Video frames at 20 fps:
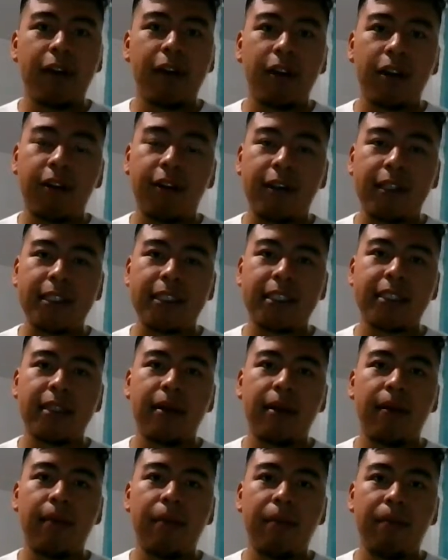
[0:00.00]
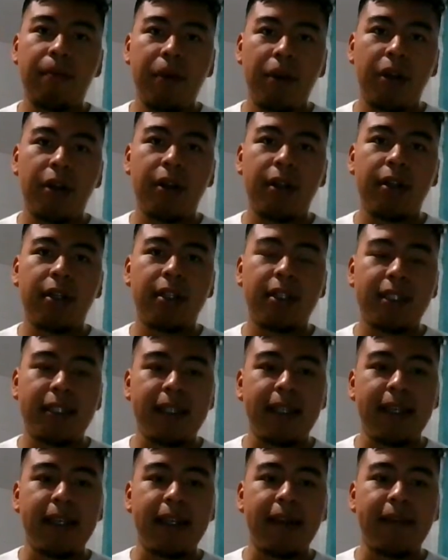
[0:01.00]
earthquakes per
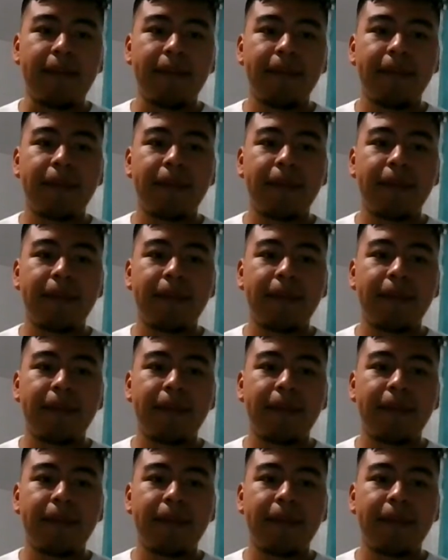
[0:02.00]
day.